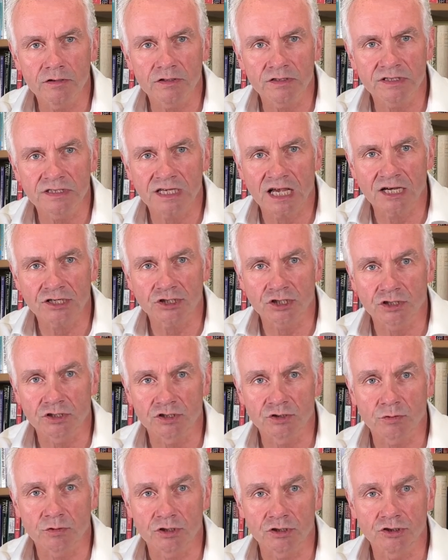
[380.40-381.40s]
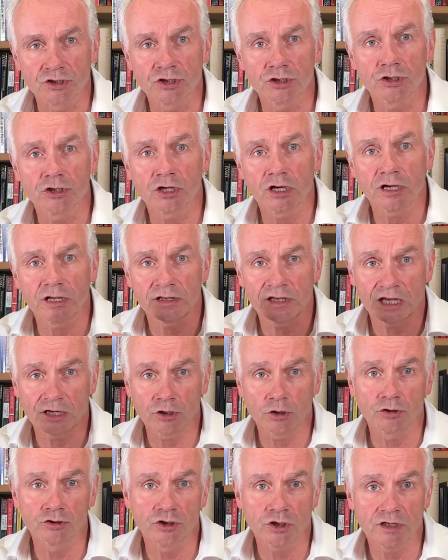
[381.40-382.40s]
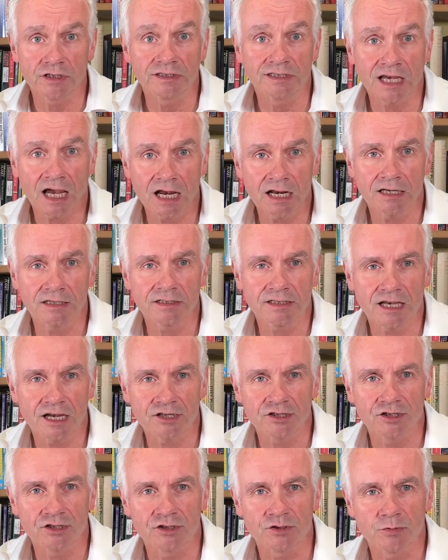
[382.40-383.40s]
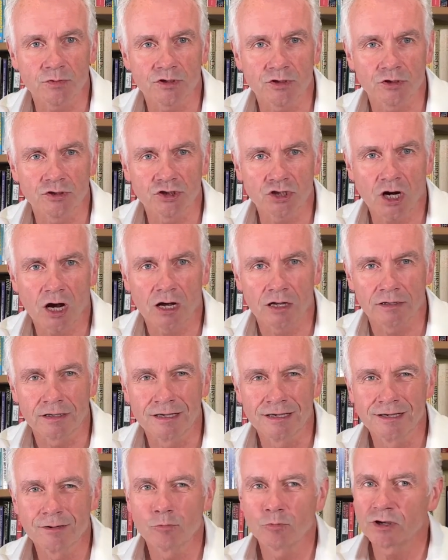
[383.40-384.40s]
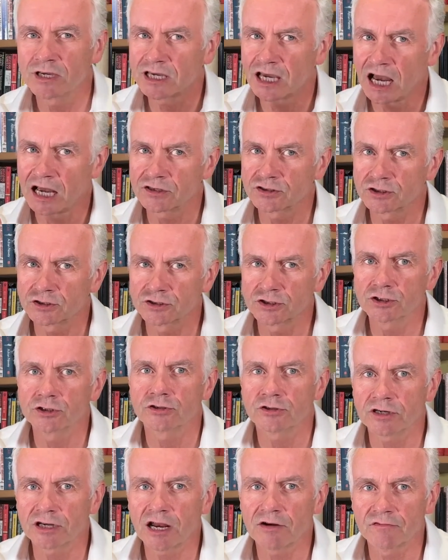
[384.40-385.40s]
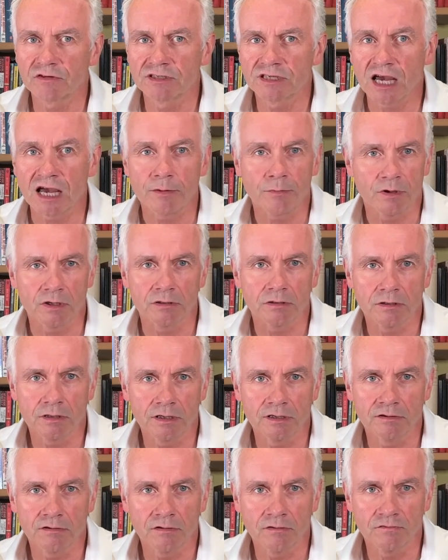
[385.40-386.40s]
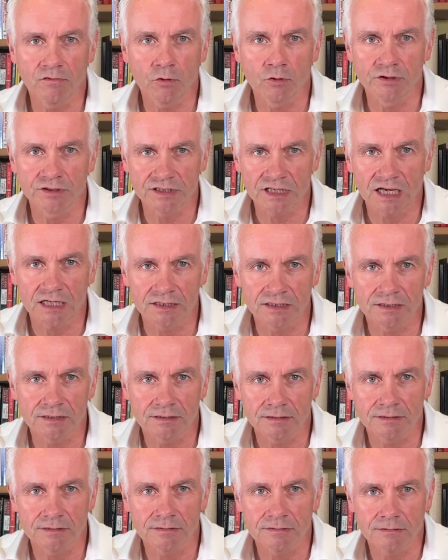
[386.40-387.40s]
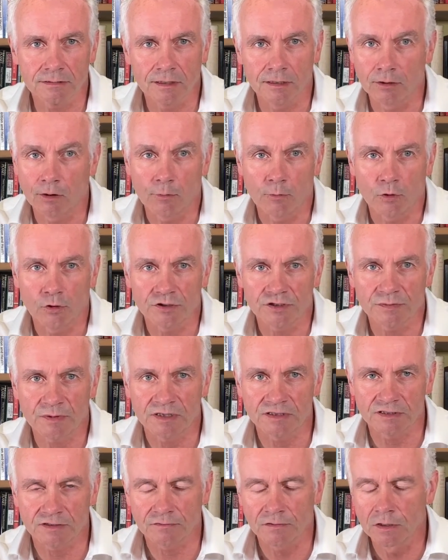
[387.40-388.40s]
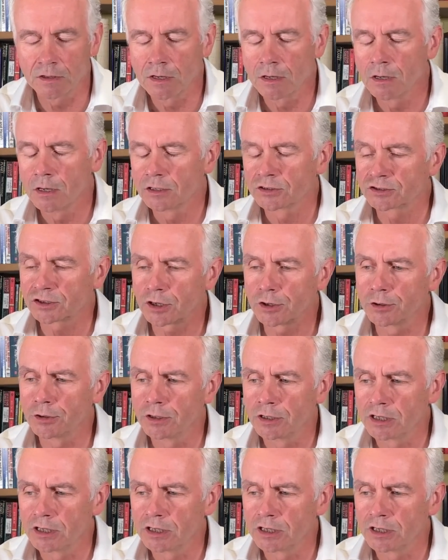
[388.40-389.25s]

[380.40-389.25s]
sessions with a tutor, and then you're doing daily sessions with your child. We can do tutoring every day, but of course that's a lot more expensive. So